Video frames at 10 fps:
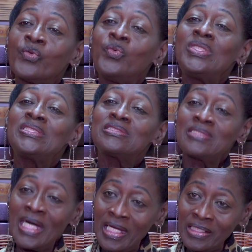we
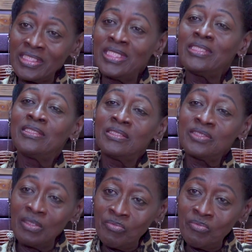started to